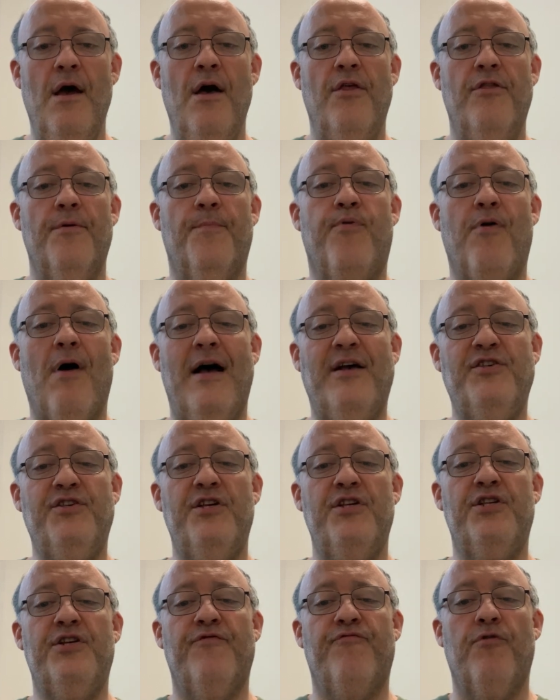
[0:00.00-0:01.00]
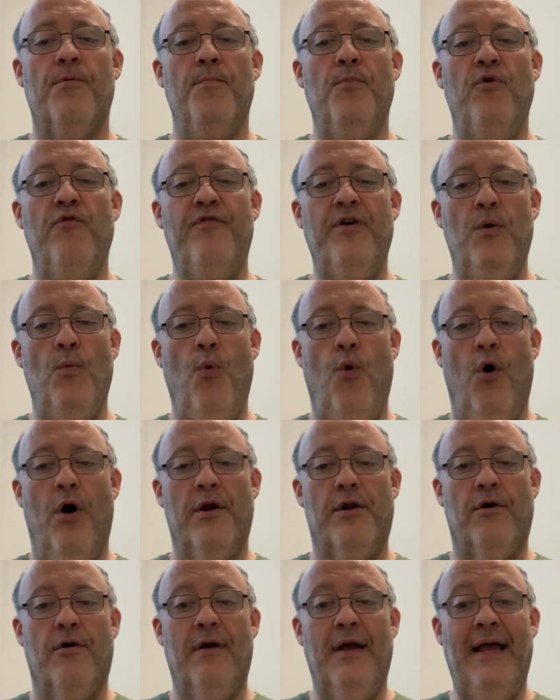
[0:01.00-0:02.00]
the process of removing
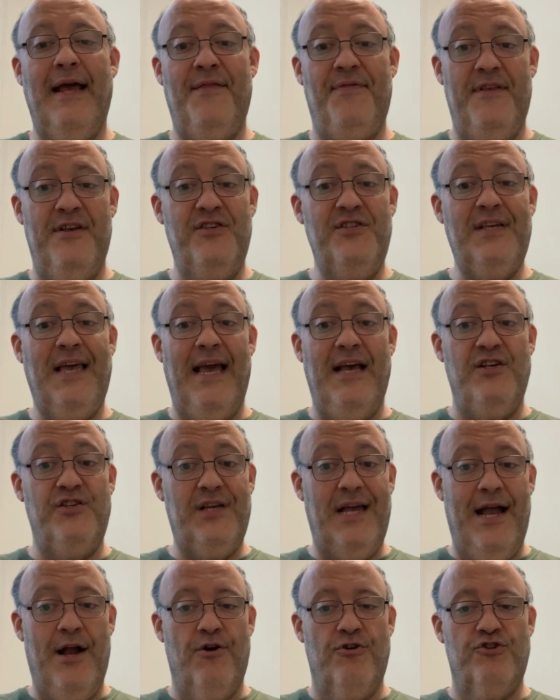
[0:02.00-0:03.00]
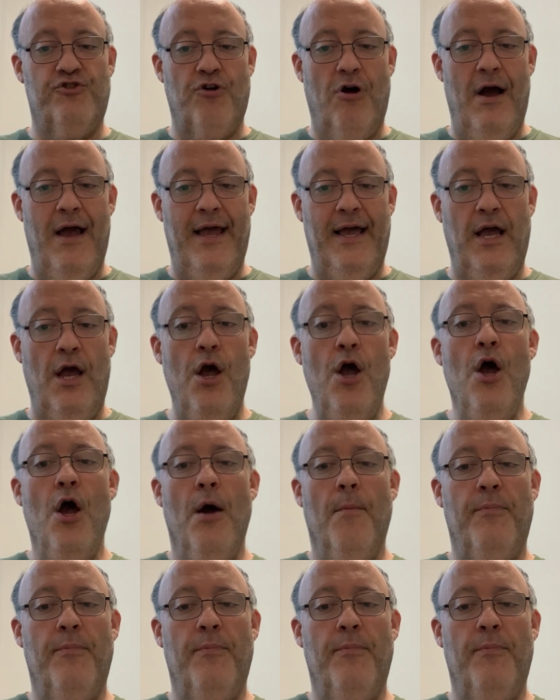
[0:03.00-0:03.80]
water, in this case air drying,